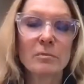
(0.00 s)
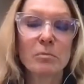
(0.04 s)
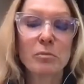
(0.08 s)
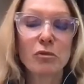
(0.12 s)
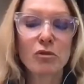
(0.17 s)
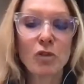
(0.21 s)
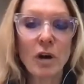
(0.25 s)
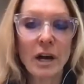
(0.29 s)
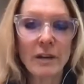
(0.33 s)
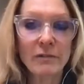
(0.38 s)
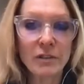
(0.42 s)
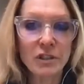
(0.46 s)

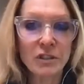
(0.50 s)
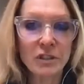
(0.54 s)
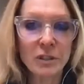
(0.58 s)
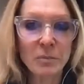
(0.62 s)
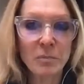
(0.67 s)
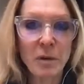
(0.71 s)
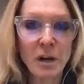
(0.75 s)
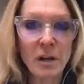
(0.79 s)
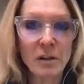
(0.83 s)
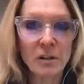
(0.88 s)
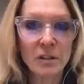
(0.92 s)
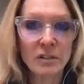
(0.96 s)
privacy
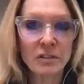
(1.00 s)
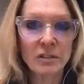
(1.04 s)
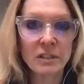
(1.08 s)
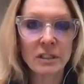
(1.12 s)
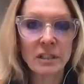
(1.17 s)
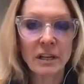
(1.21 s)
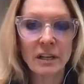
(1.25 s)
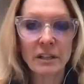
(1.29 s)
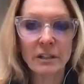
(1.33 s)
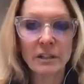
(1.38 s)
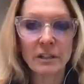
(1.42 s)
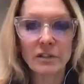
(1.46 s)
policy
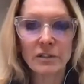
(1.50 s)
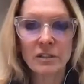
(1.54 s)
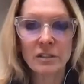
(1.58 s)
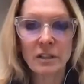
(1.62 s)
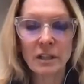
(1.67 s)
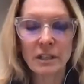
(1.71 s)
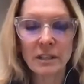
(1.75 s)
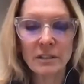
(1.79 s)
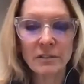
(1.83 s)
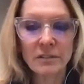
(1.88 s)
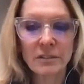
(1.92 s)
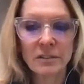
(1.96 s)
on our
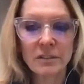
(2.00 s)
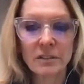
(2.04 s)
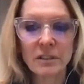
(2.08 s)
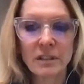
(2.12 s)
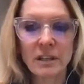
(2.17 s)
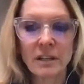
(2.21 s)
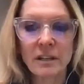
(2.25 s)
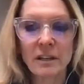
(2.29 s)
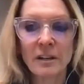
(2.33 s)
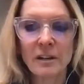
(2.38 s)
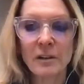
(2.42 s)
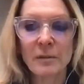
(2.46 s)
site
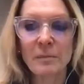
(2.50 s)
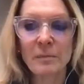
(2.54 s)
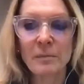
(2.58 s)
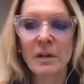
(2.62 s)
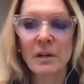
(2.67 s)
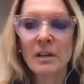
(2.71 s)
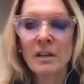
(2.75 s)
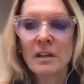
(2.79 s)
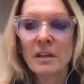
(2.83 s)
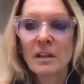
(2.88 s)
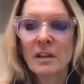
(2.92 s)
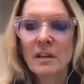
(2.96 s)

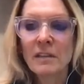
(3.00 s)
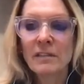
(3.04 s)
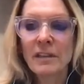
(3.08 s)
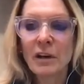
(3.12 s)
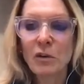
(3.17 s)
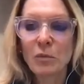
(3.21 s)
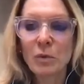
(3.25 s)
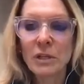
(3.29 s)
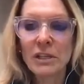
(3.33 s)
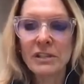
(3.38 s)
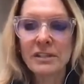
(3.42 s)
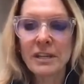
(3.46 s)
that
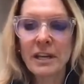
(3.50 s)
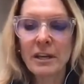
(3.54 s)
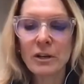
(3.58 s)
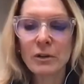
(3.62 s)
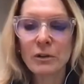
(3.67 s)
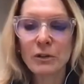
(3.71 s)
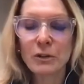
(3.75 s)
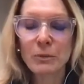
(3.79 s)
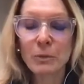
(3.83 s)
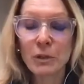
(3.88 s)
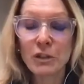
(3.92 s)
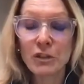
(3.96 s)

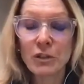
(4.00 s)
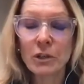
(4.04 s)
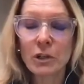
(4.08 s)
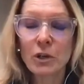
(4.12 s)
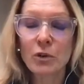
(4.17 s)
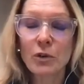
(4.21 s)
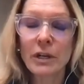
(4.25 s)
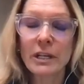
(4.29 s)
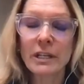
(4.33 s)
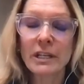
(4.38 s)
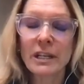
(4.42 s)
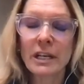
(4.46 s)
we took
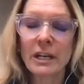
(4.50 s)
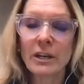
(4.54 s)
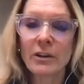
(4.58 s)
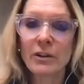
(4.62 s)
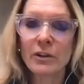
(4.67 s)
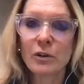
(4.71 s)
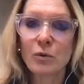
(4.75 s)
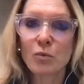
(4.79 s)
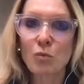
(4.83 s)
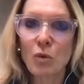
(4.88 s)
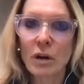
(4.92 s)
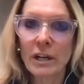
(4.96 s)
great care
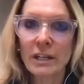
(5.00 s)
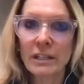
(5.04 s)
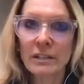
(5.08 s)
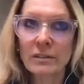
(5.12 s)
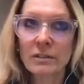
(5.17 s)
to write.